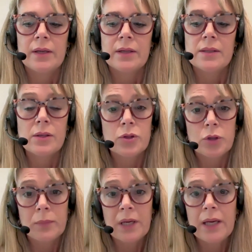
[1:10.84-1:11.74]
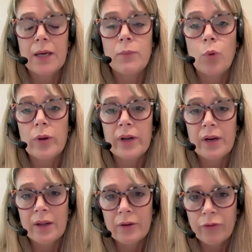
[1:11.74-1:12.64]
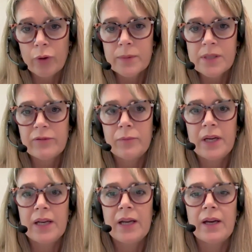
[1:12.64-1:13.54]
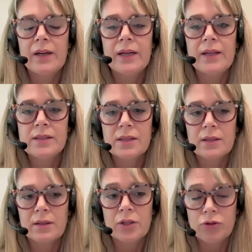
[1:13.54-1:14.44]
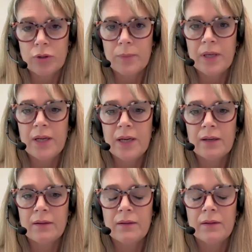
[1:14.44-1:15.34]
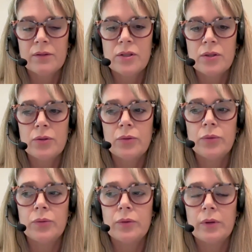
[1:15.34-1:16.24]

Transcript: social media, more than other forms of media, is contributing to